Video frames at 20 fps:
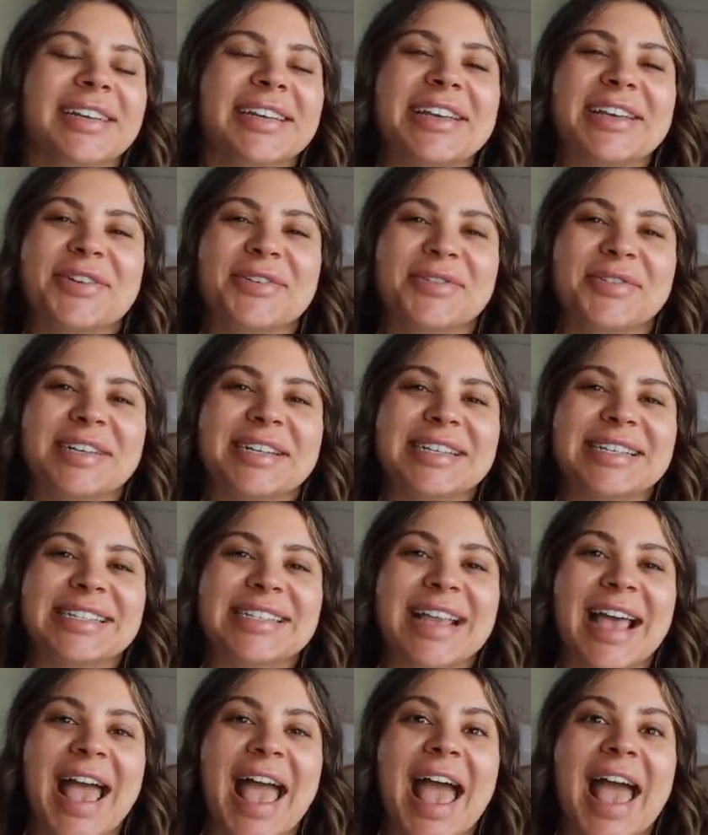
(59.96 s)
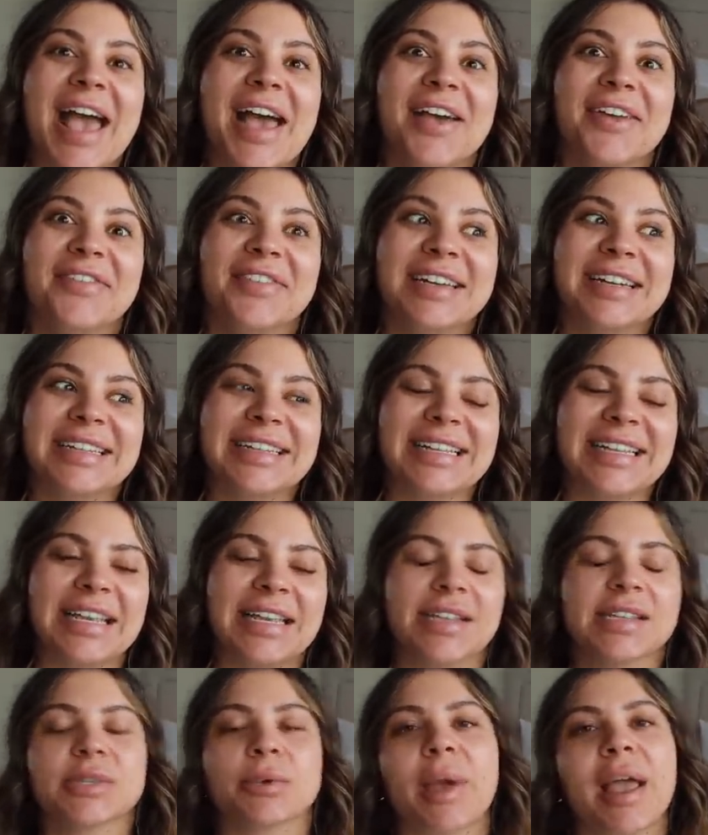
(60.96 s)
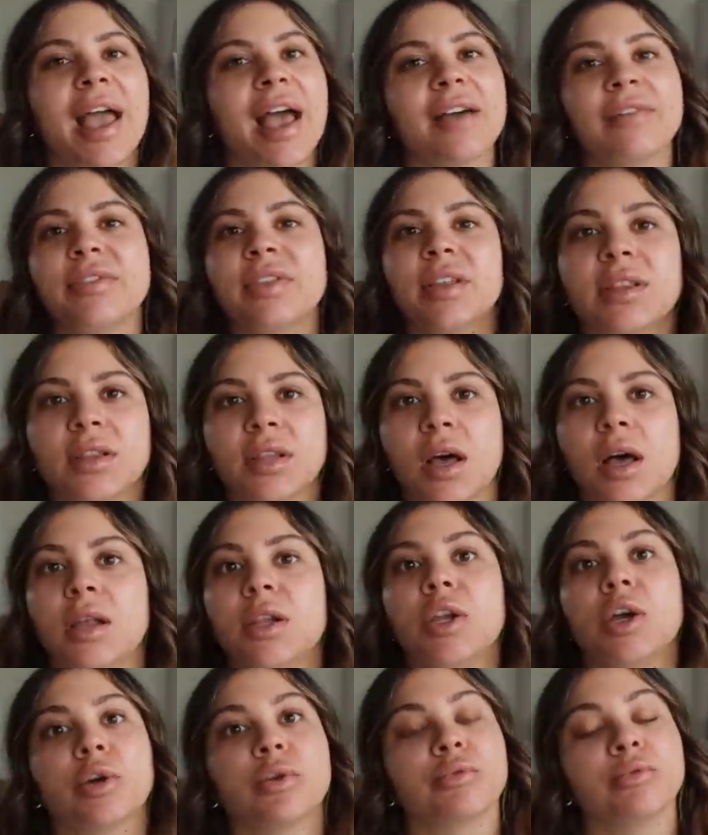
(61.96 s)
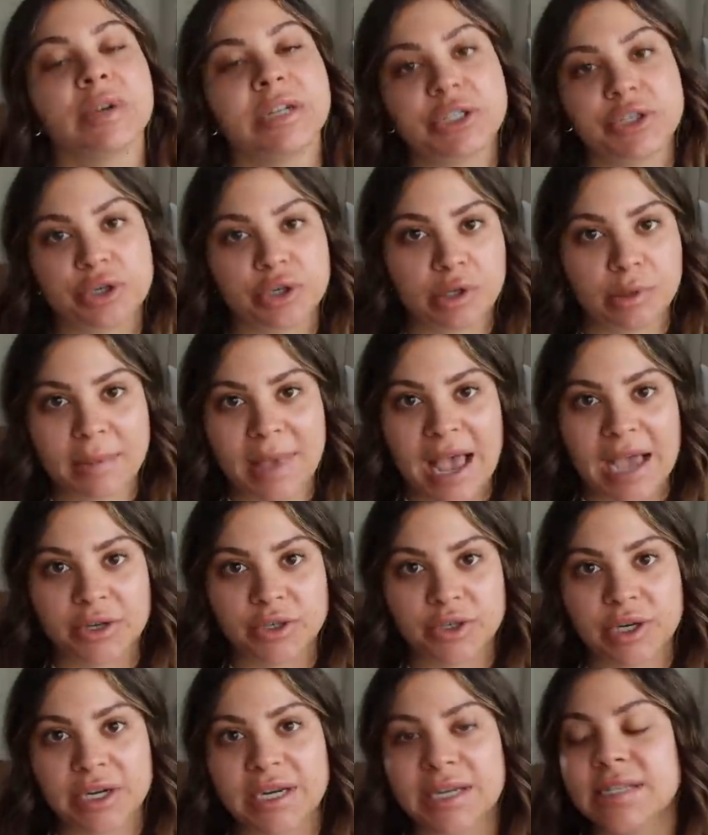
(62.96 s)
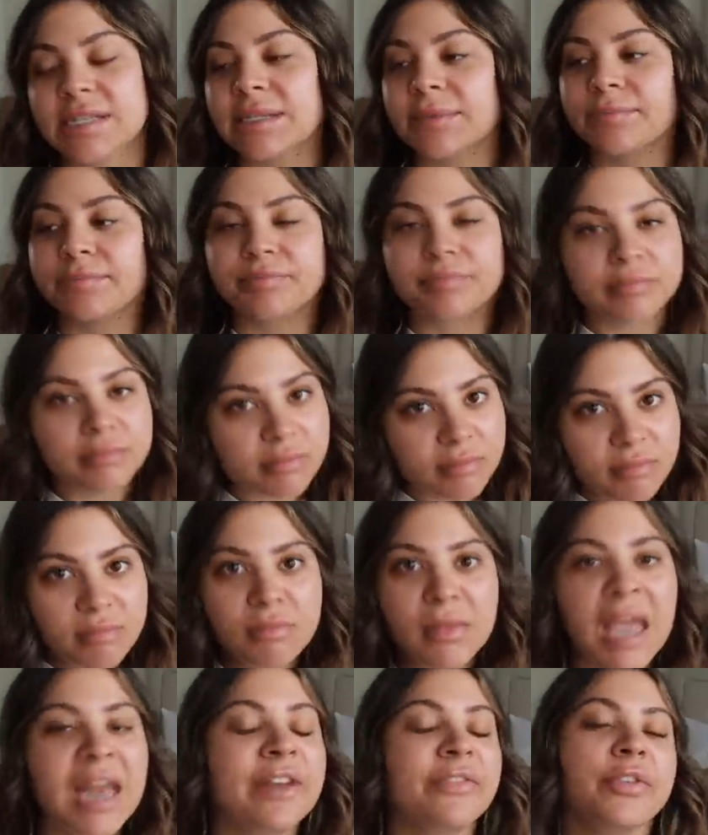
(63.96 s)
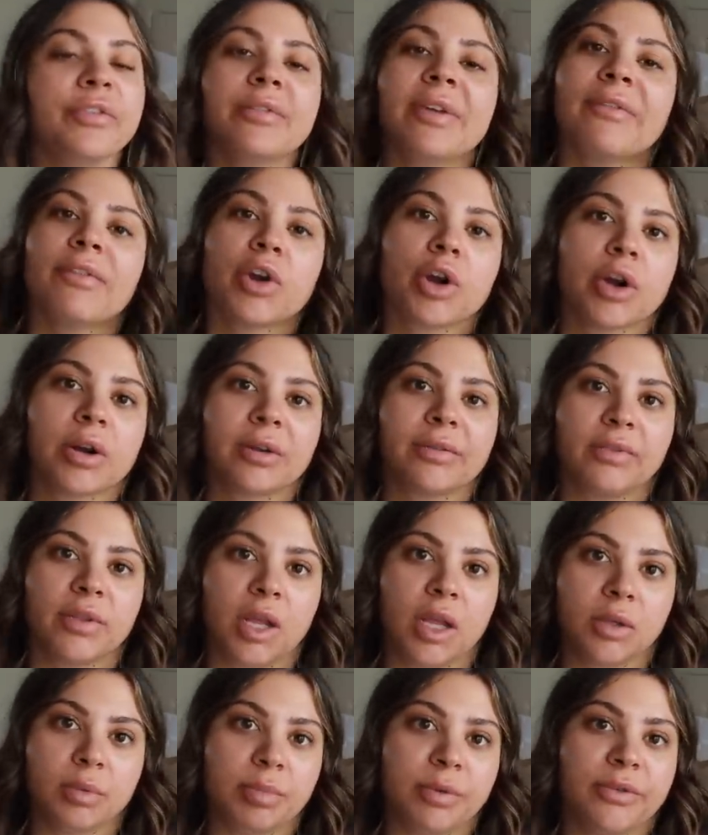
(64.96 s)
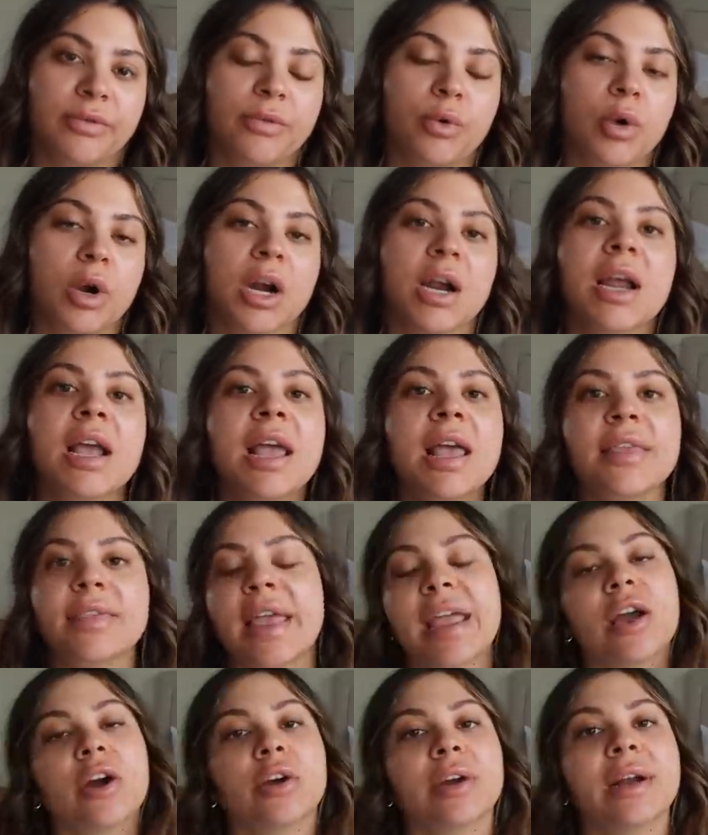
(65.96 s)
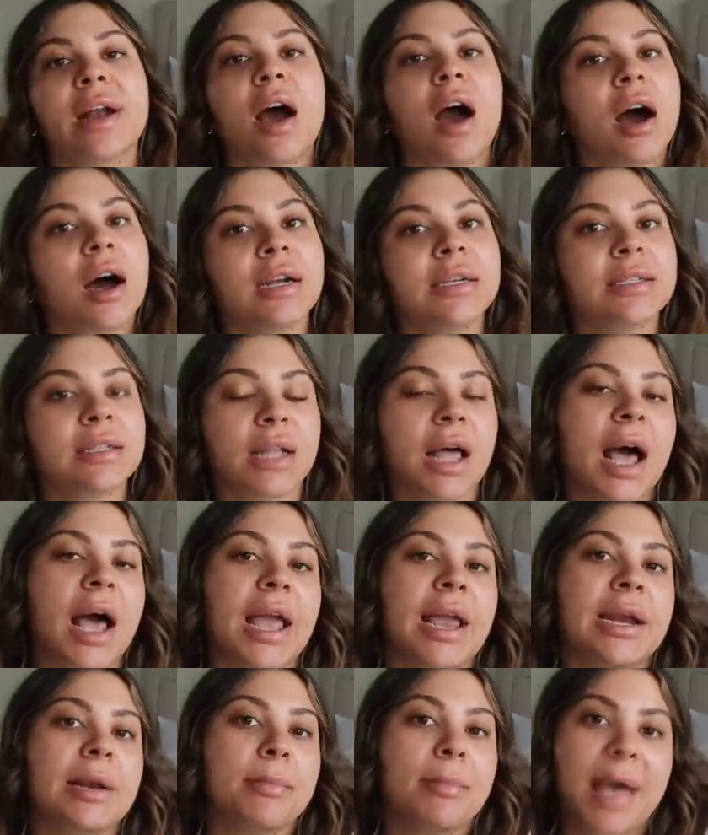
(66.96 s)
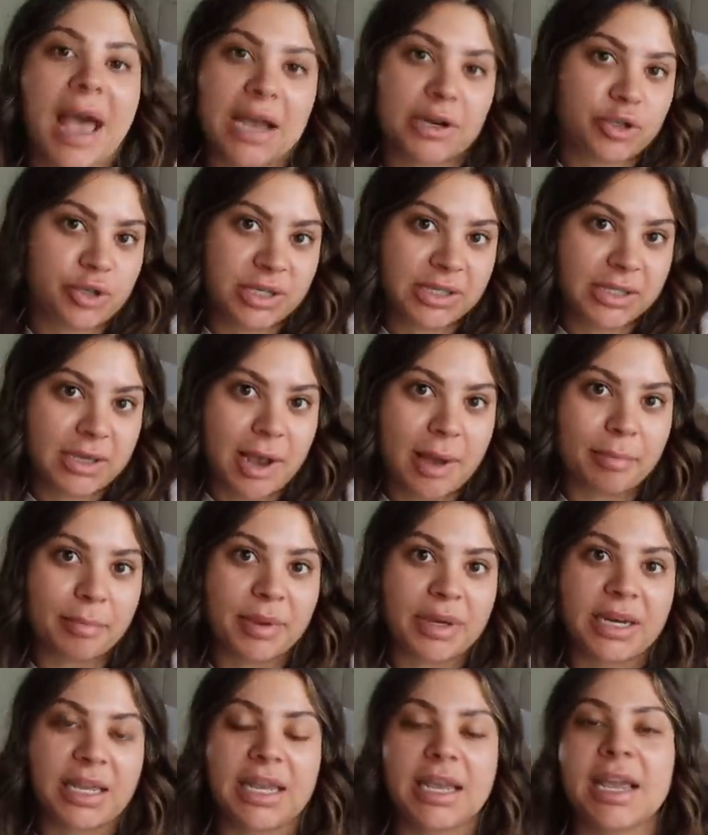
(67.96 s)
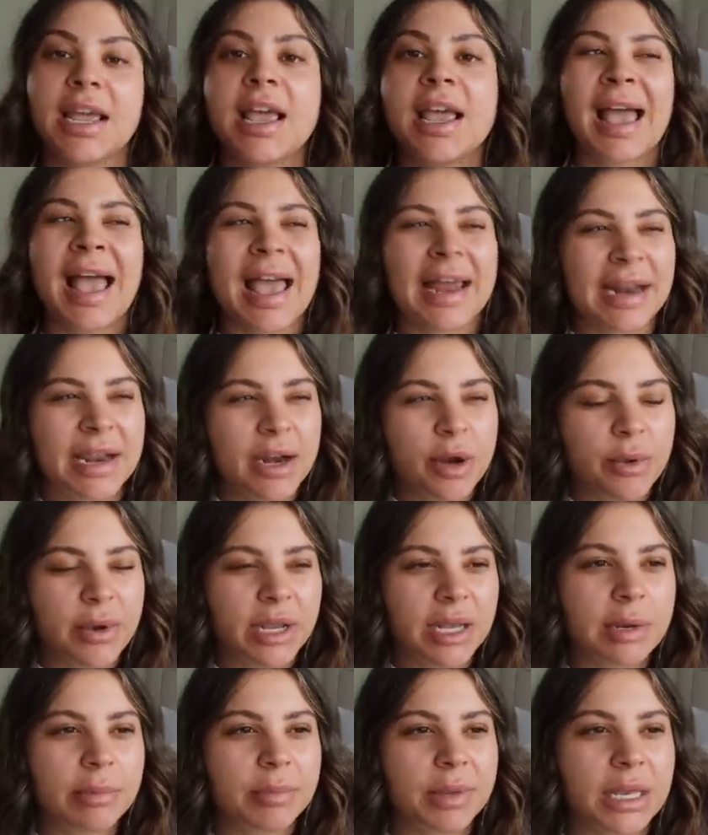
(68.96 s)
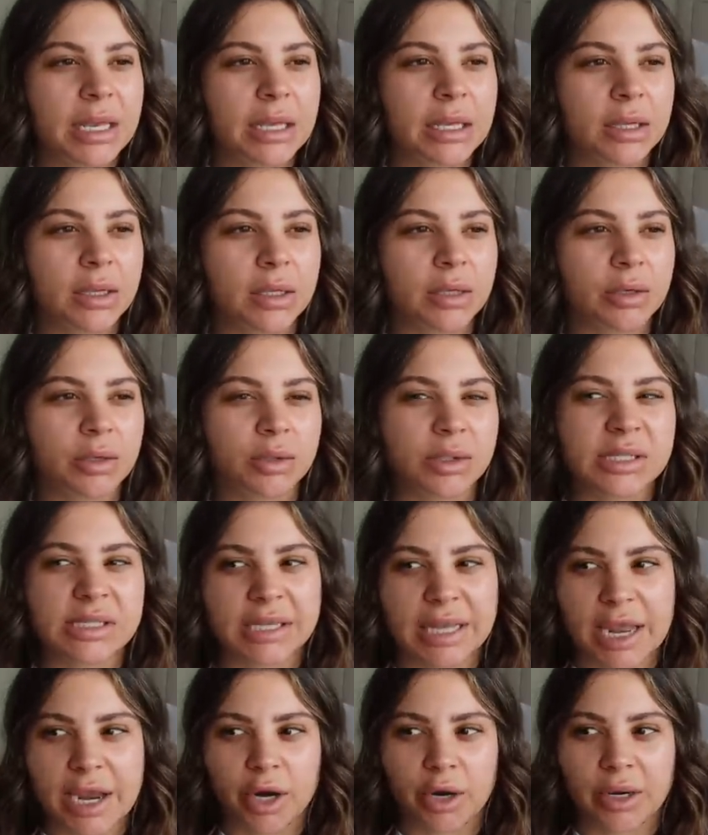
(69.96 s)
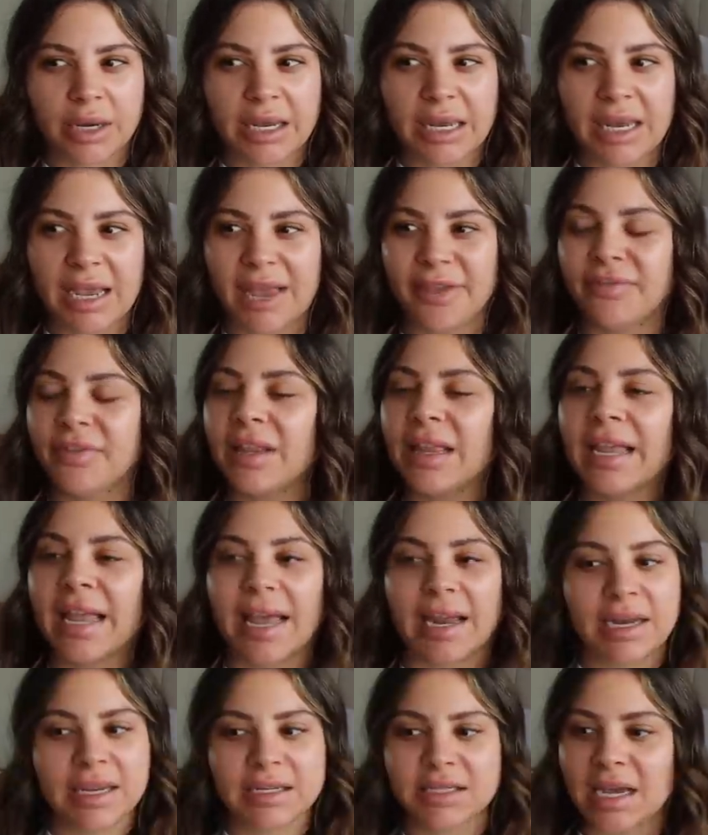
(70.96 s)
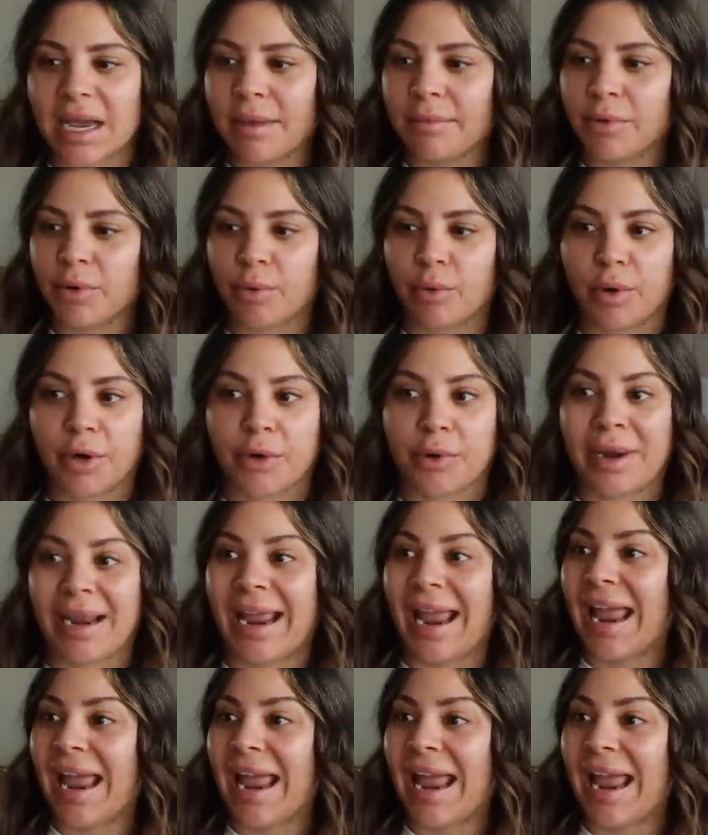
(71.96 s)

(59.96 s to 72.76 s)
it was heavenly. So I have Lull original mattress. And if you've never heard of Lull before, they are an online mattress company. And I know it can be a little scary. I feel like anytime you're ordering